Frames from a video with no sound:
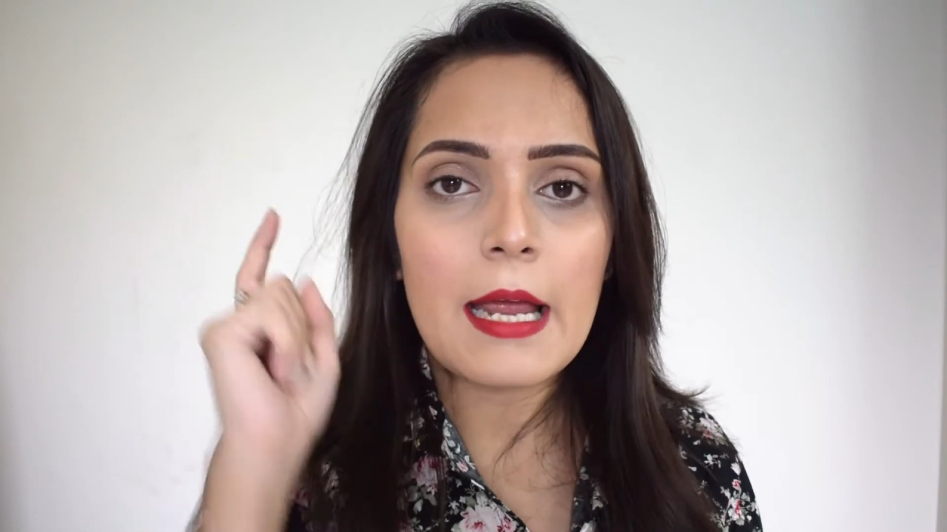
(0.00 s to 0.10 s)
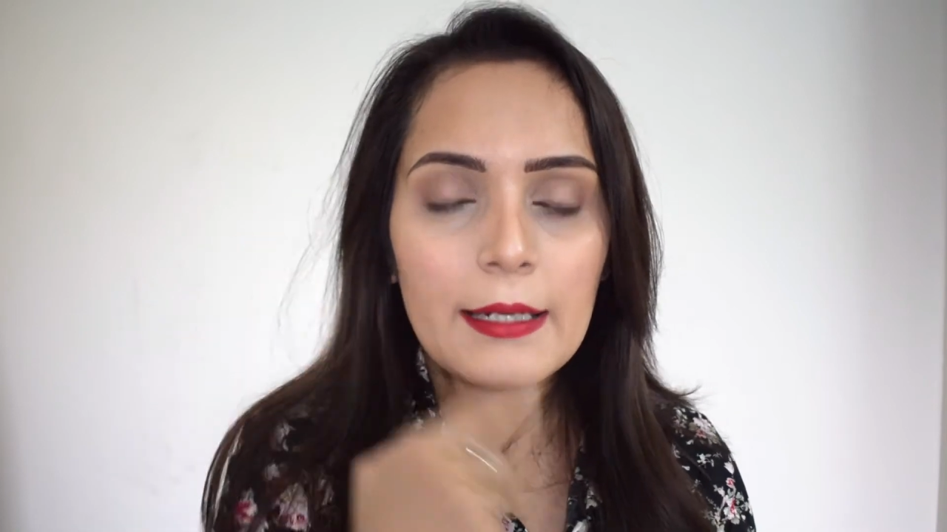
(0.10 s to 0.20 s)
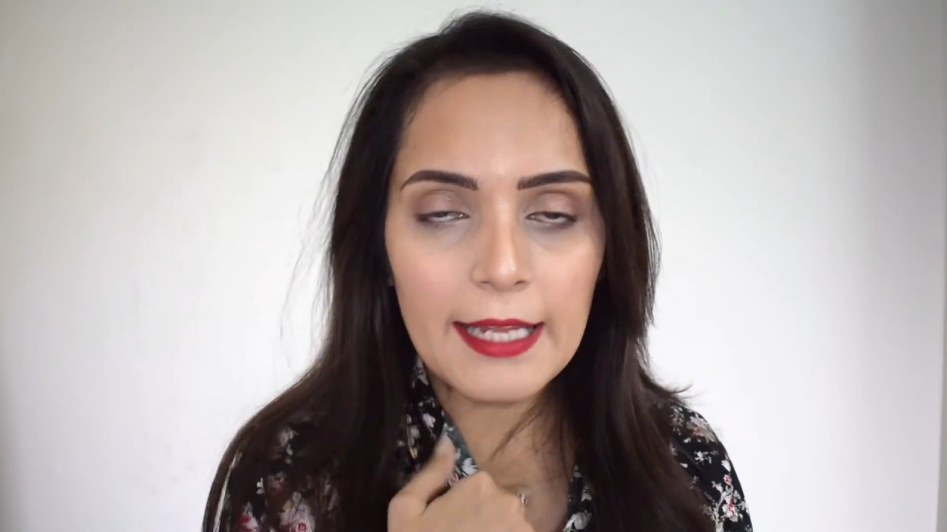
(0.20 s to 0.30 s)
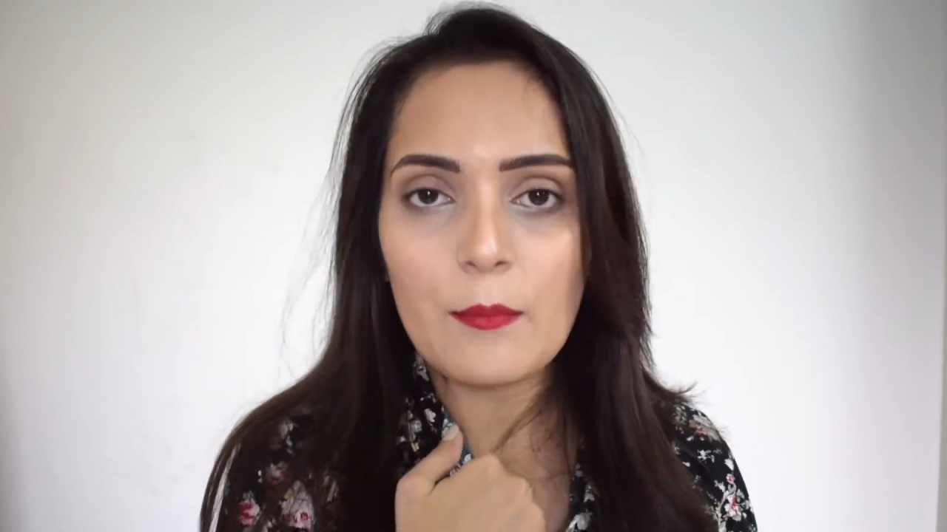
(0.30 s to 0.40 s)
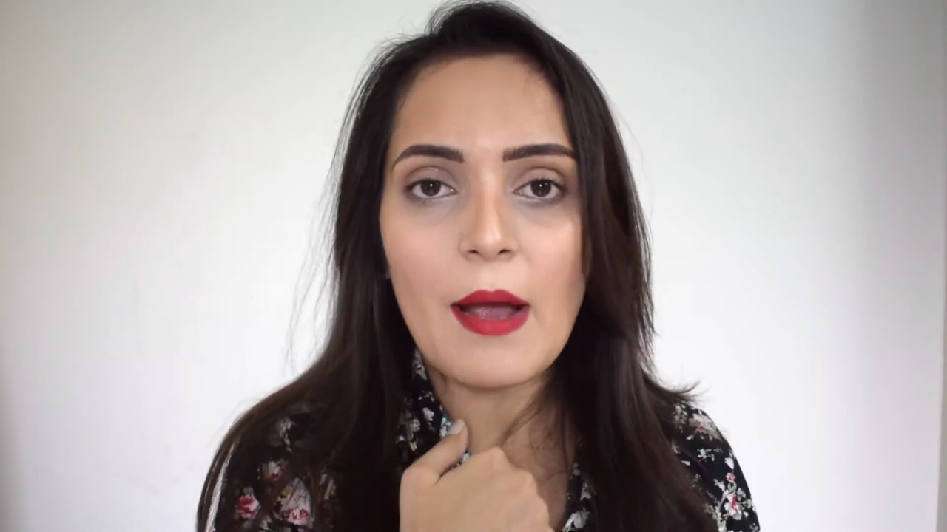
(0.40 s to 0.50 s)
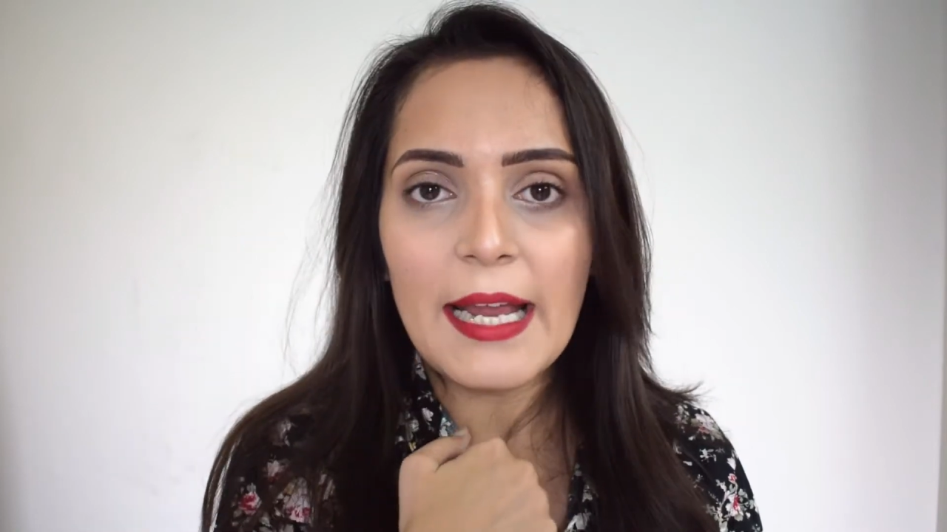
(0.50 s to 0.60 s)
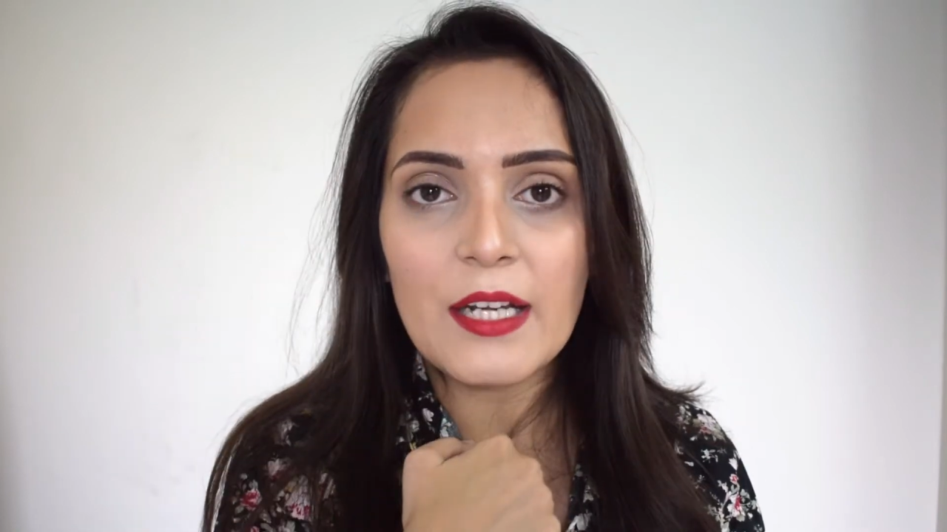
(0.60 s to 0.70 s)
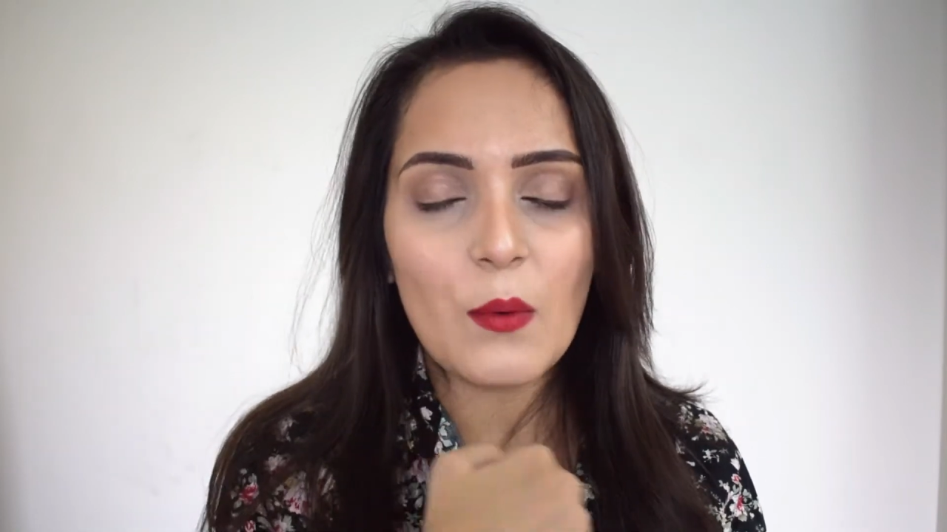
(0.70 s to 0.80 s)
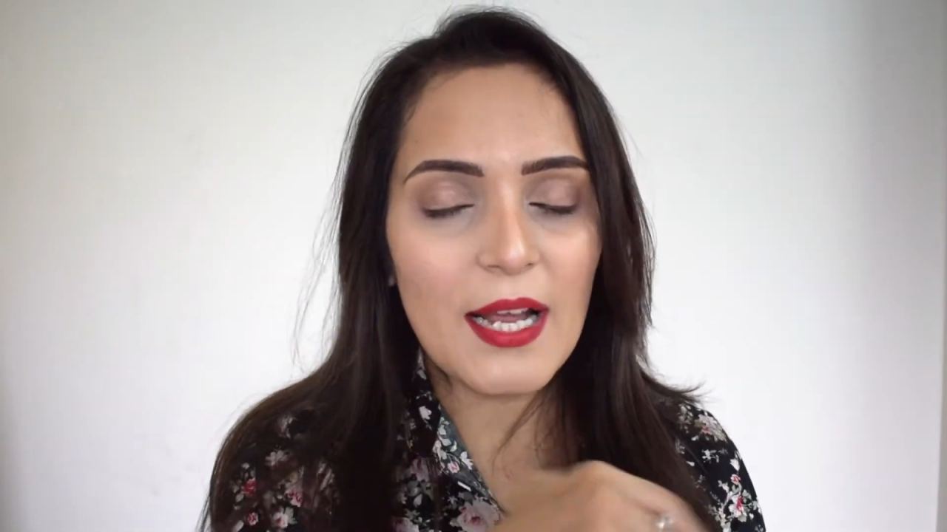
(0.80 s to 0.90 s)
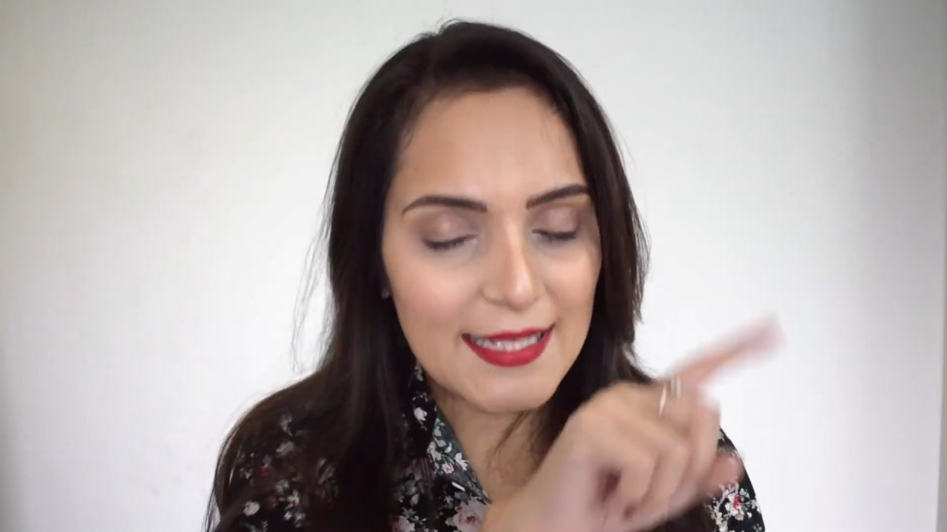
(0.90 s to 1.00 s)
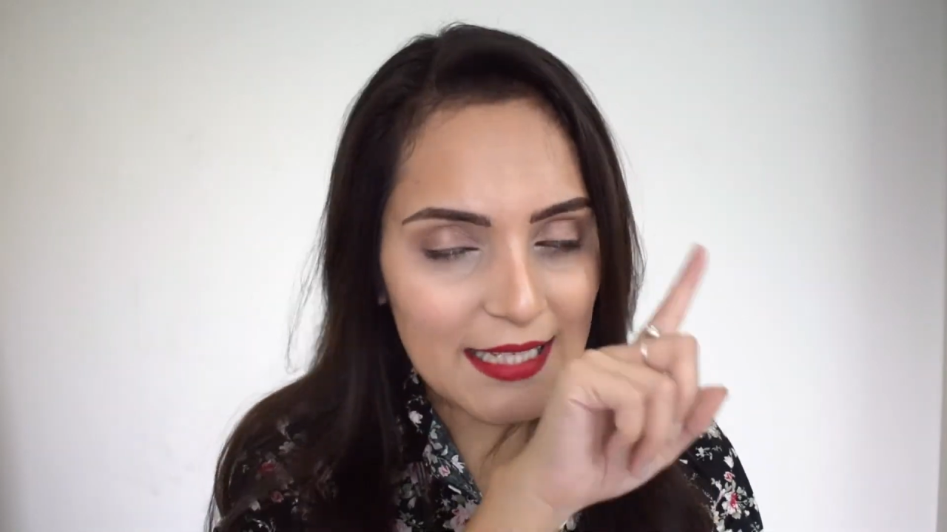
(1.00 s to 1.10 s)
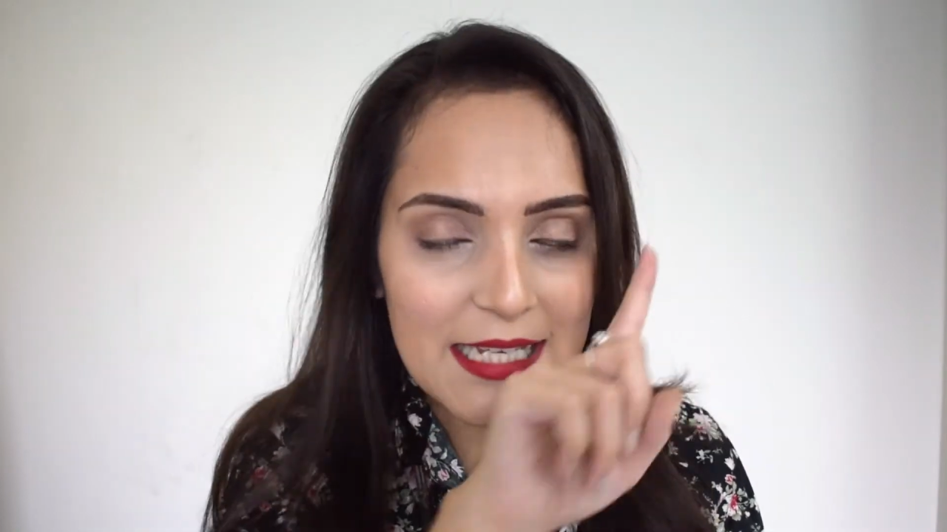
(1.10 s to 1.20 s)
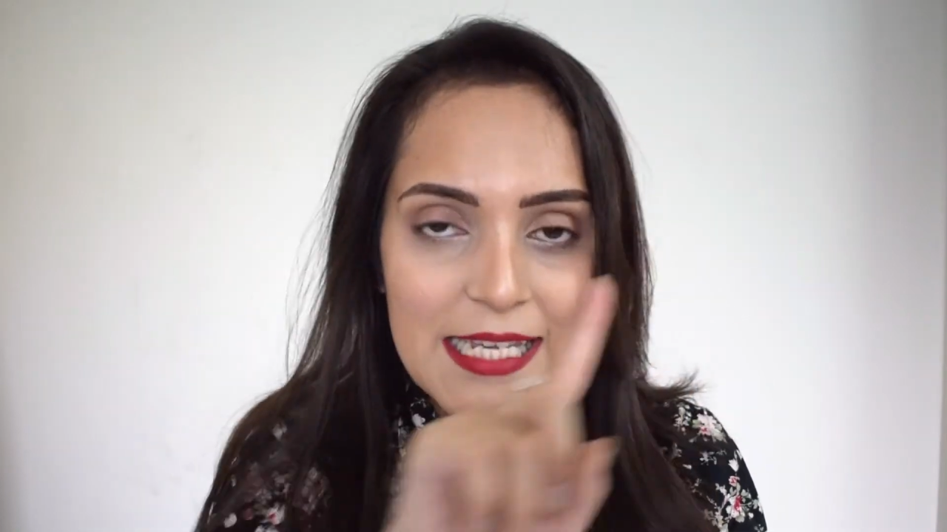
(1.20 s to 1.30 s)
take my advice,